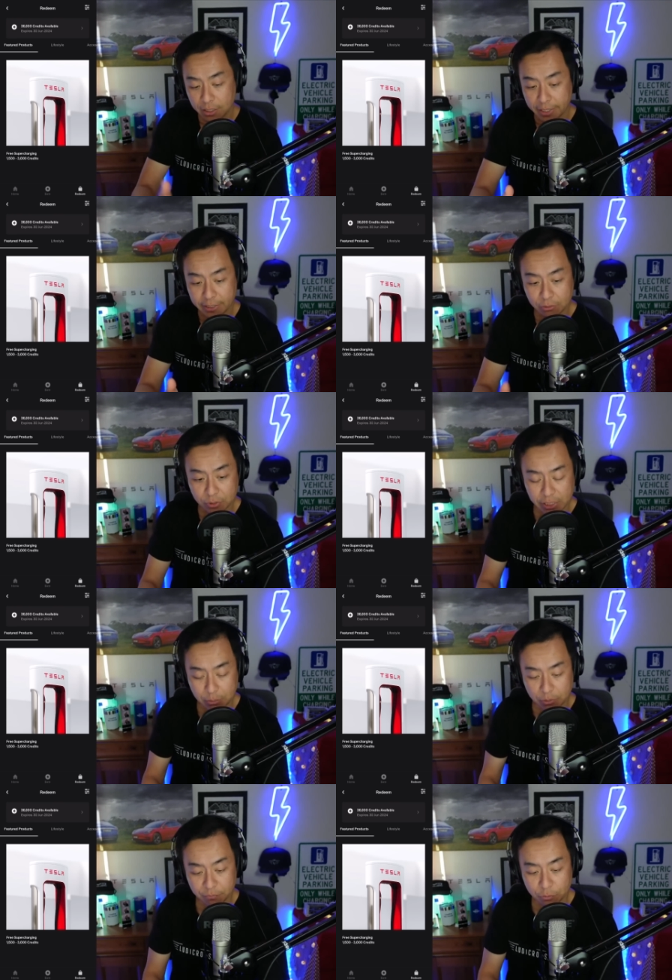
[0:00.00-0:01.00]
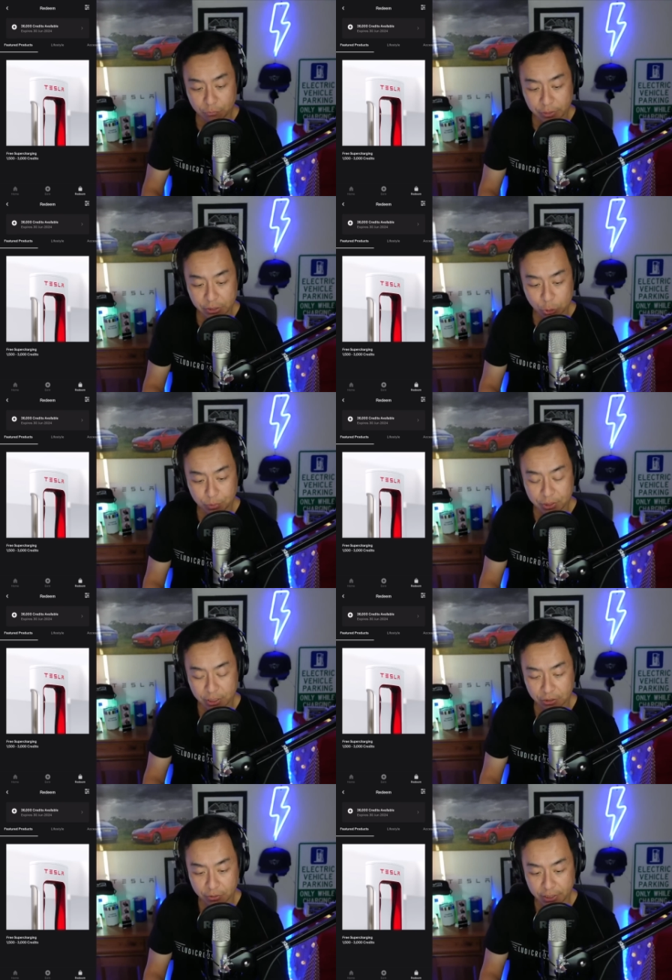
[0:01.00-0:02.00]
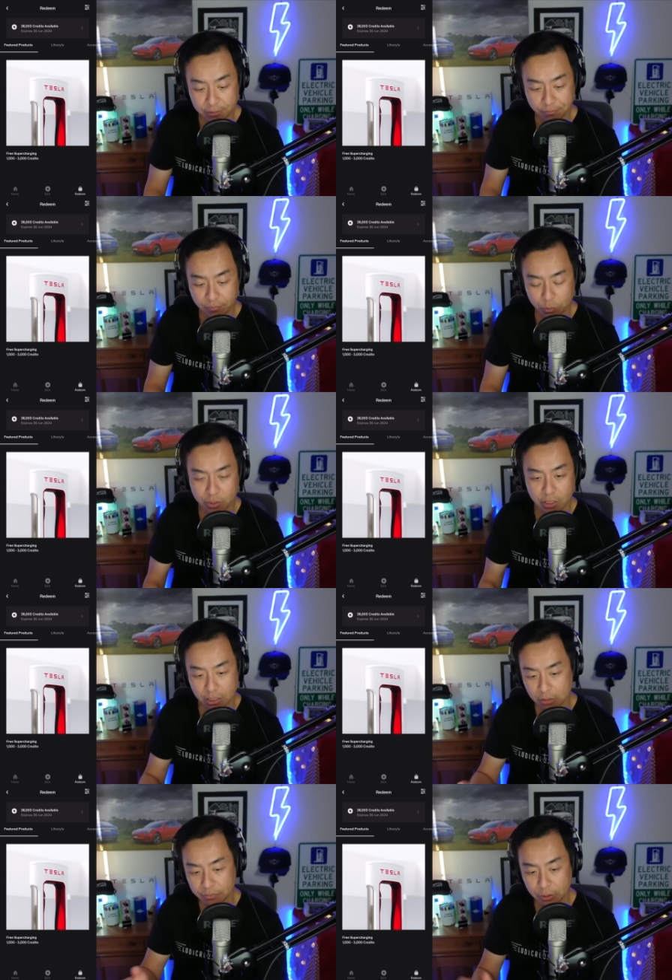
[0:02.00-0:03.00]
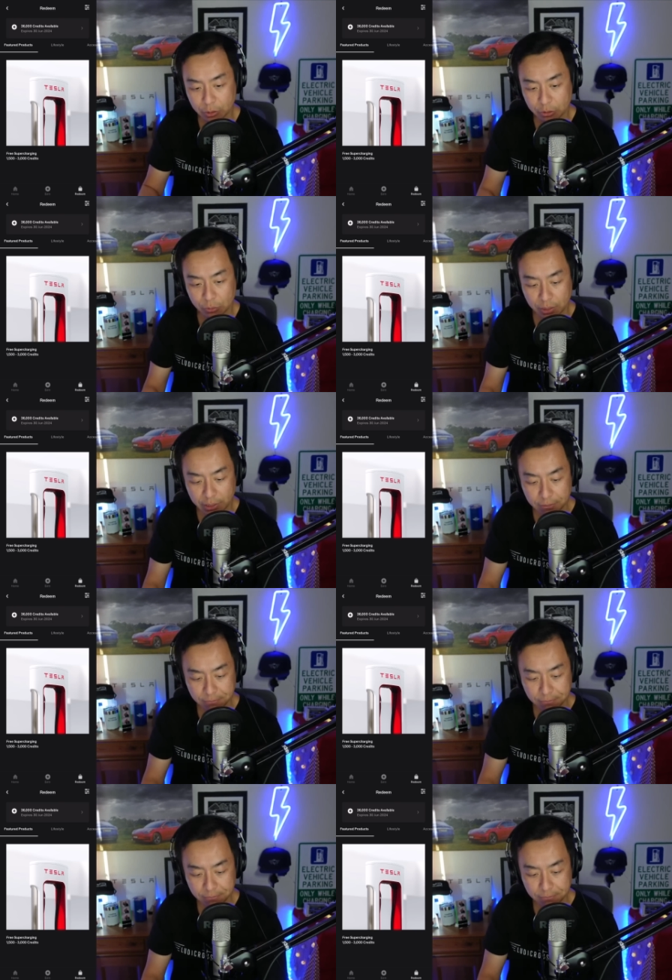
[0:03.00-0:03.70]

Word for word: I can redeem them for free supercharging credit, which I kind of alluded to earlier.